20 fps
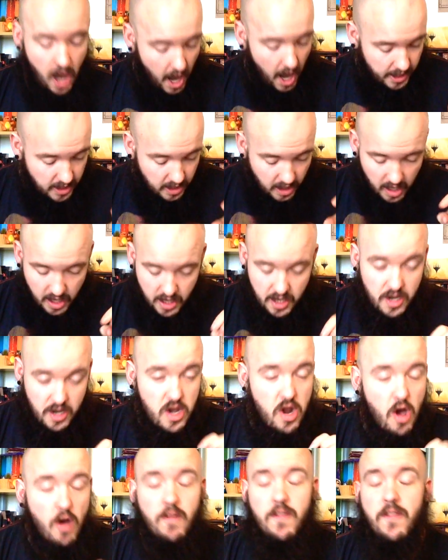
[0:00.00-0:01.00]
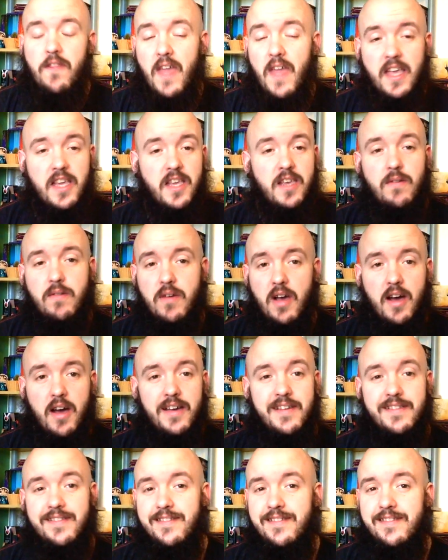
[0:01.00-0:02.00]
I cannot thank you
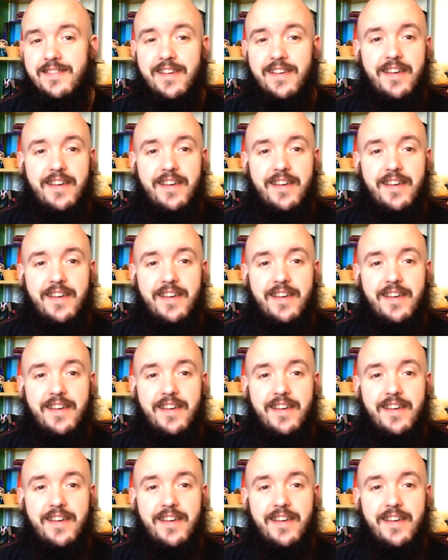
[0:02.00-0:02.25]
guys